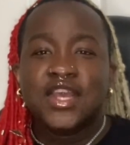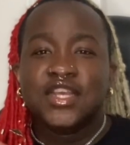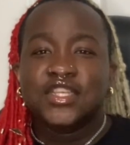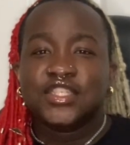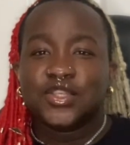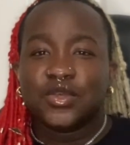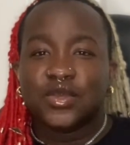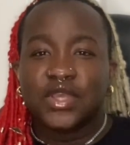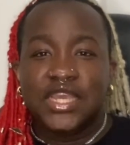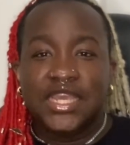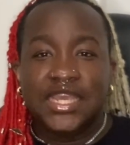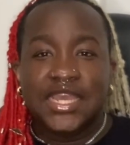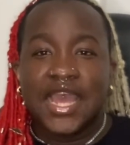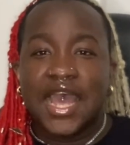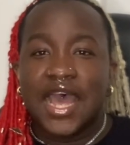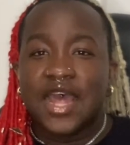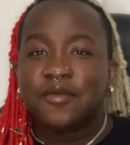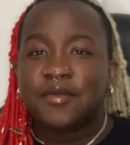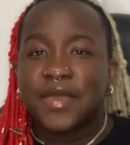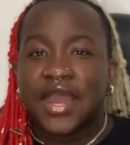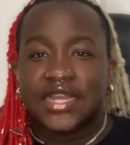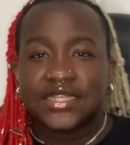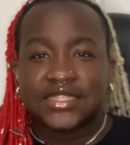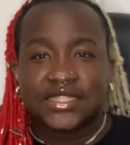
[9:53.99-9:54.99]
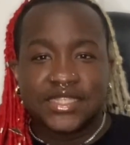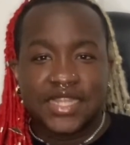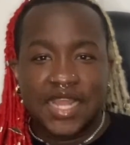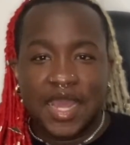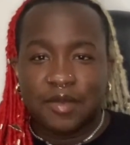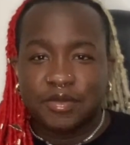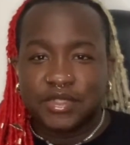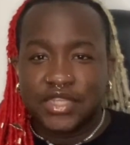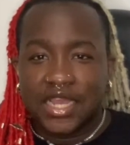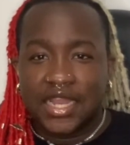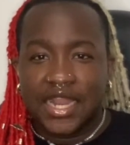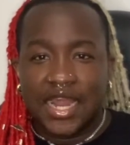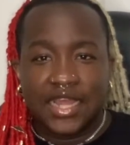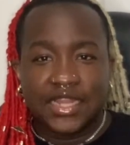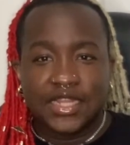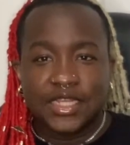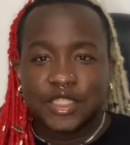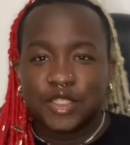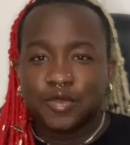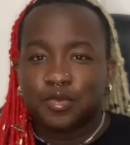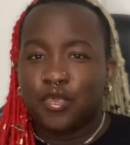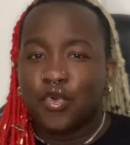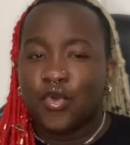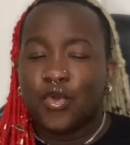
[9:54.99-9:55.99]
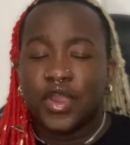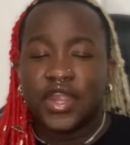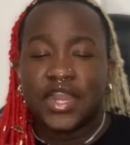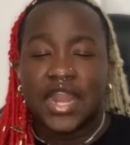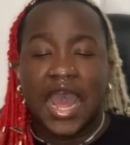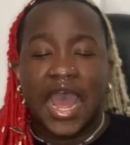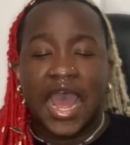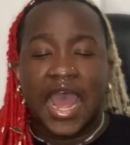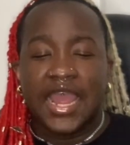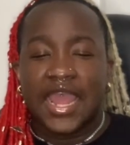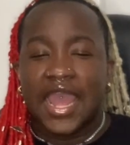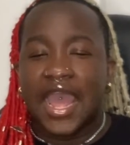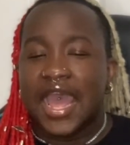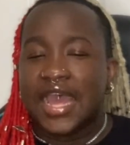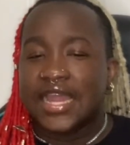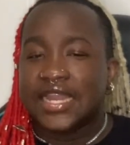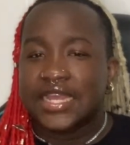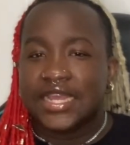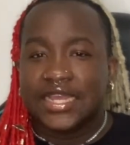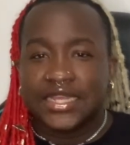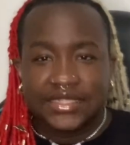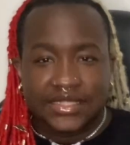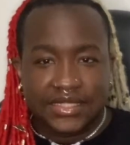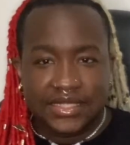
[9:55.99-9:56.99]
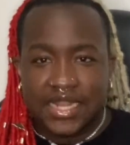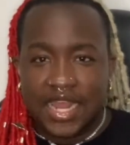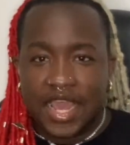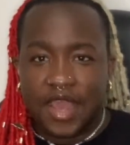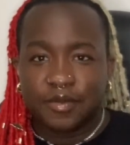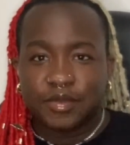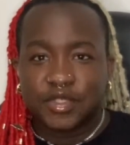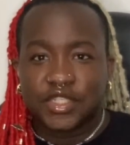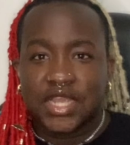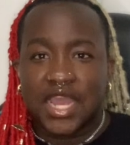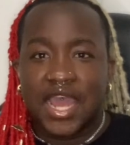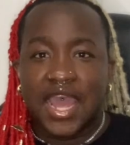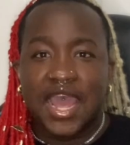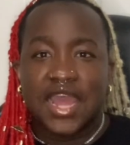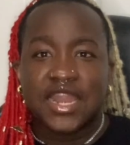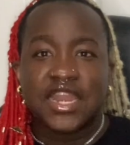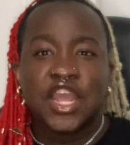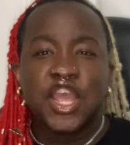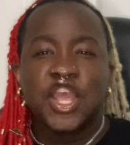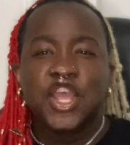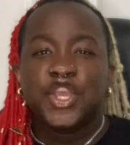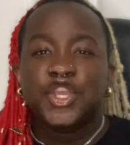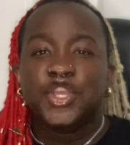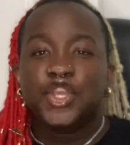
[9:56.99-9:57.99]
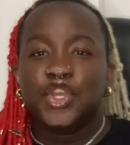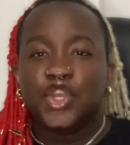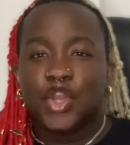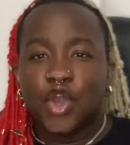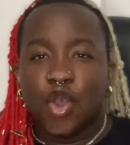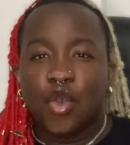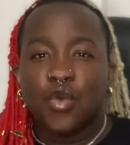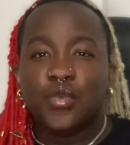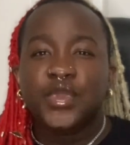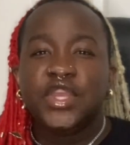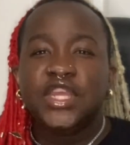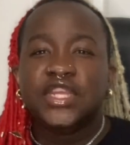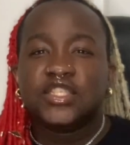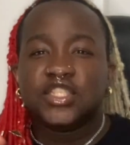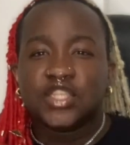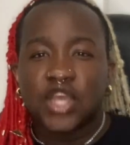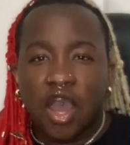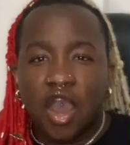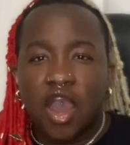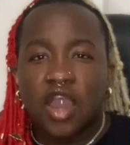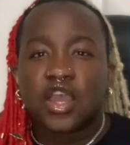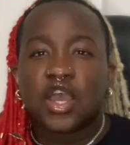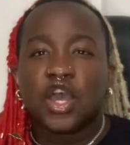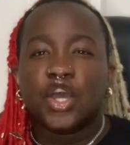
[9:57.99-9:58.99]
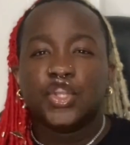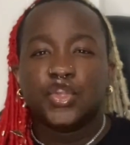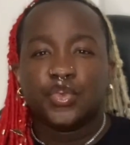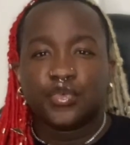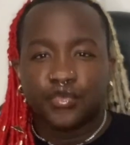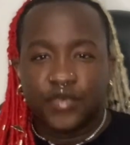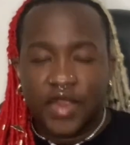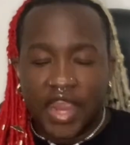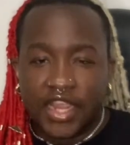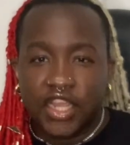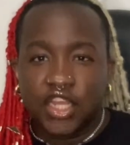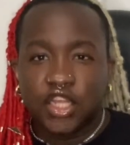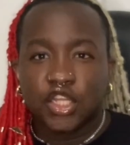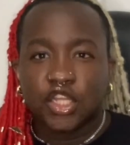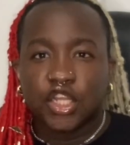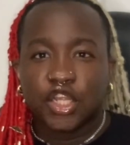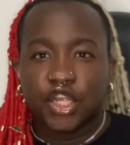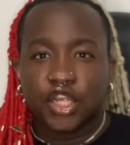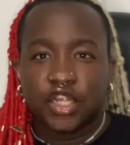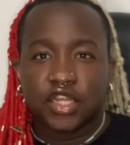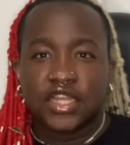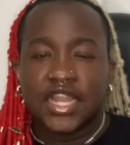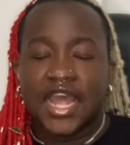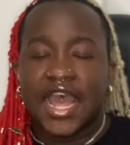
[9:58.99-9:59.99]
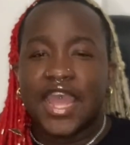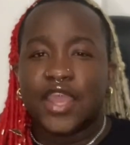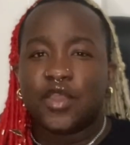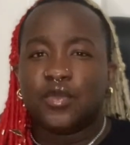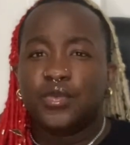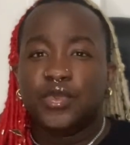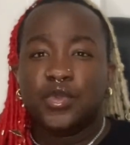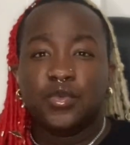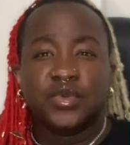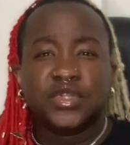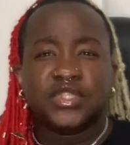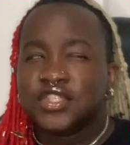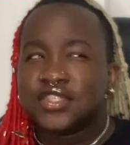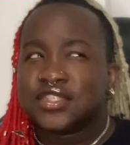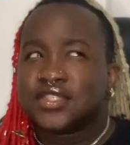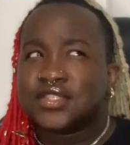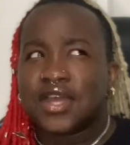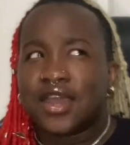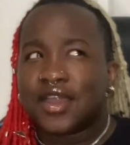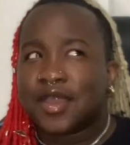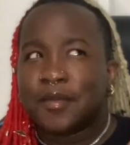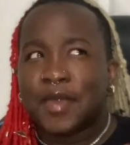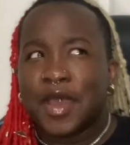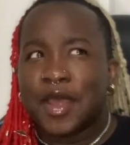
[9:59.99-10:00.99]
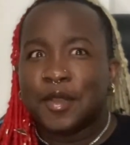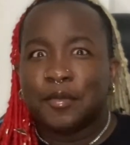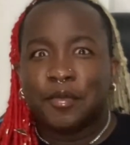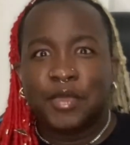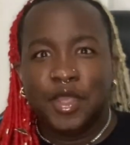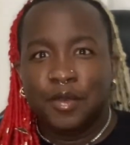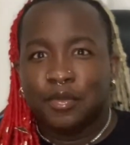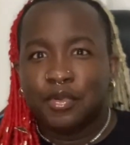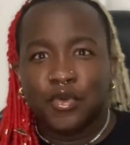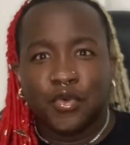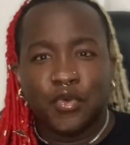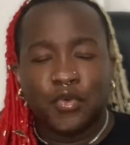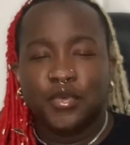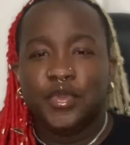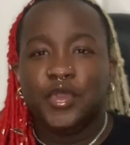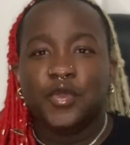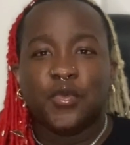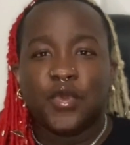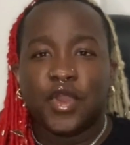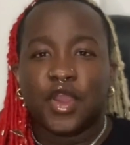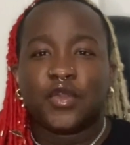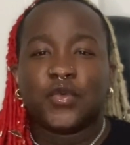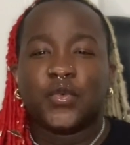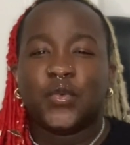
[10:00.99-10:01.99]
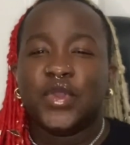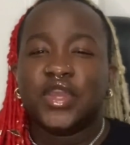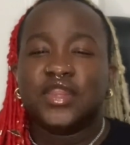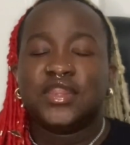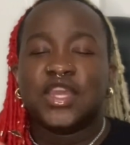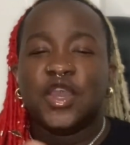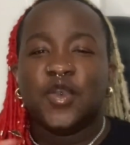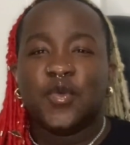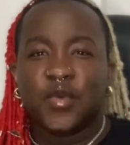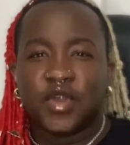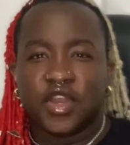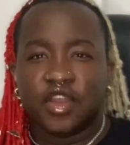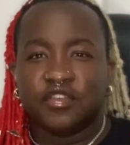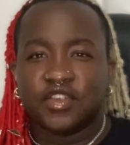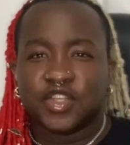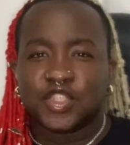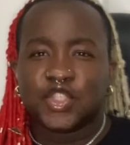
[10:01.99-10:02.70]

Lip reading: So he had my Snapchat at this point. I had his Snapchat. You know, we talk on a regular, like, we will just talk about the people who we work with or whatever.